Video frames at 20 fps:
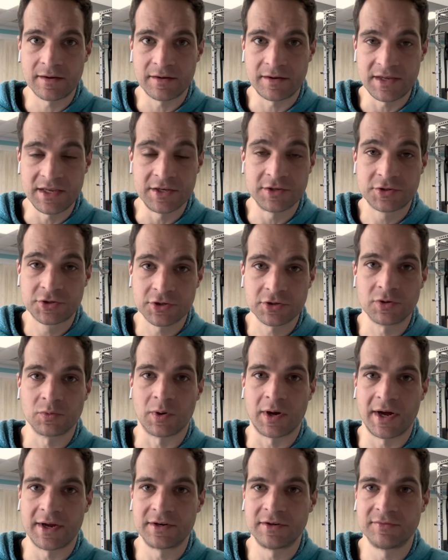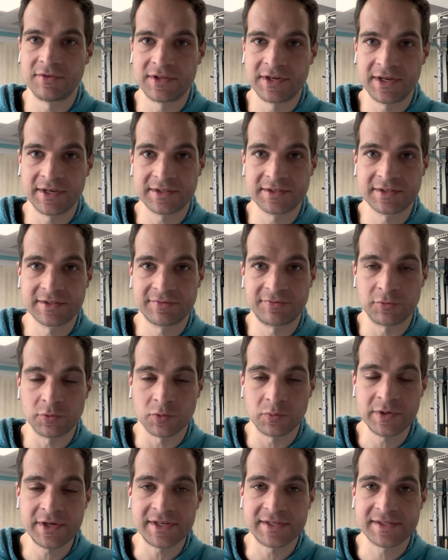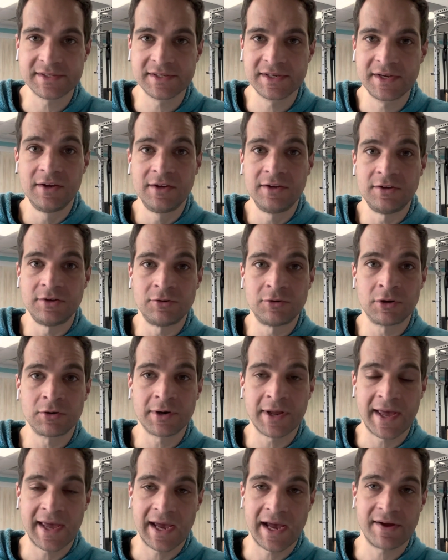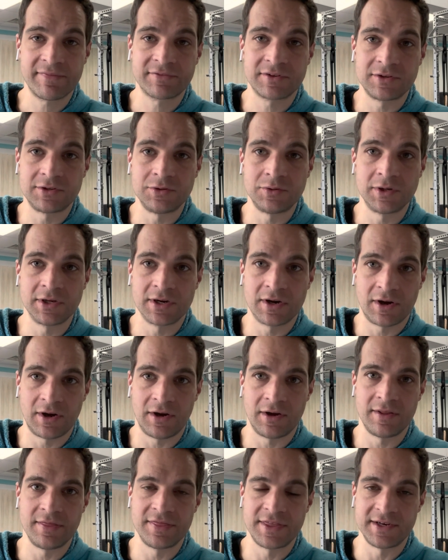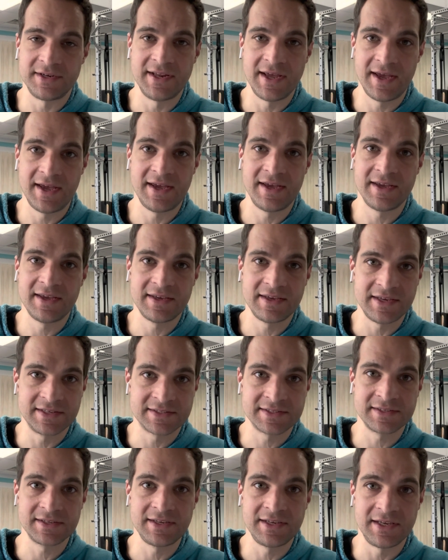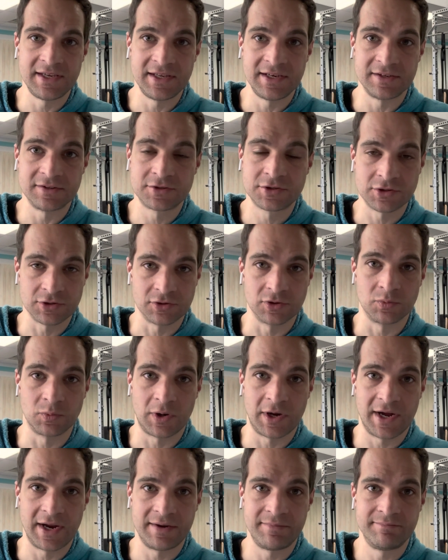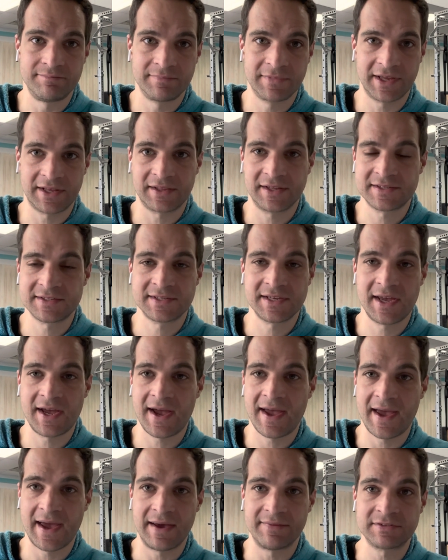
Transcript: in SugarWOD over the next 4 weeks. You don't have to do it on the day it's in SugarWOD. Like, let's say I have